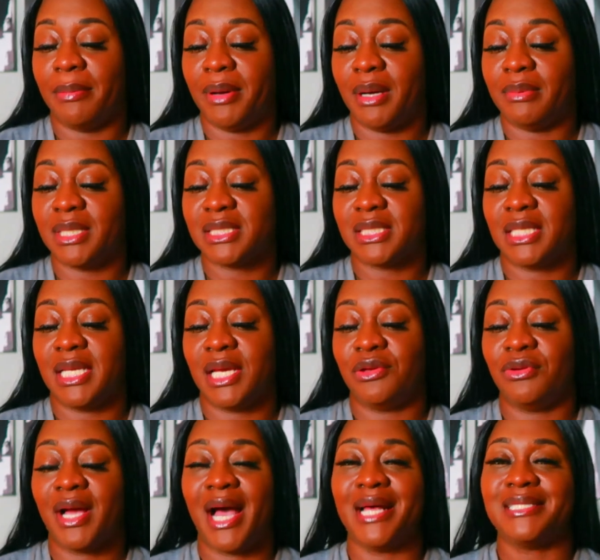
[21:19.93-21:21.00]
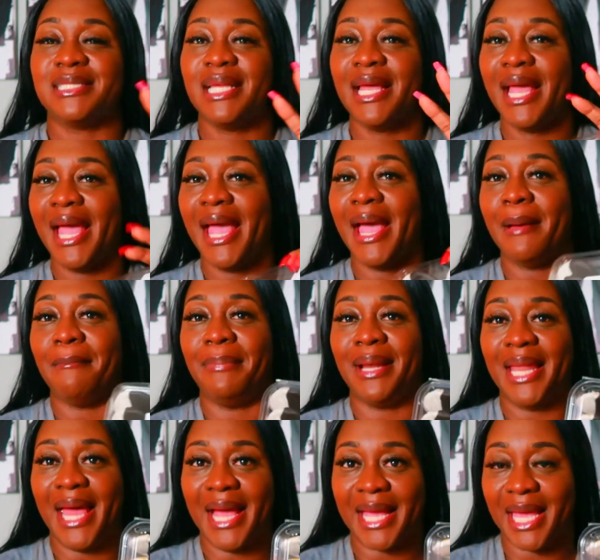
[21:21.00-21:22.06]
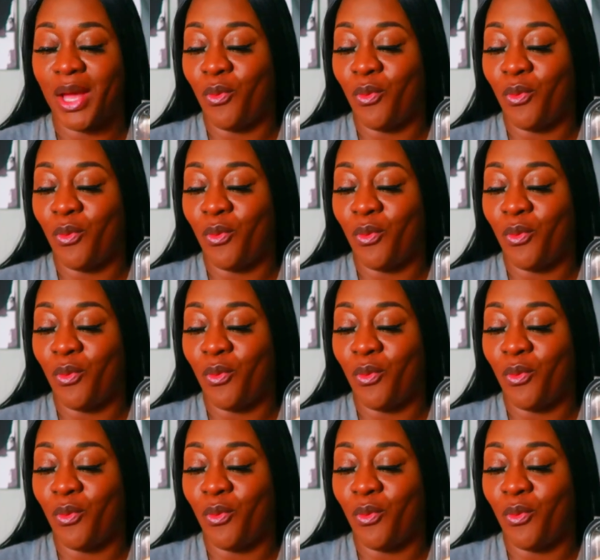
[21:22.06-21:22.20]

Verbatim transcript: in publix today you guys they had black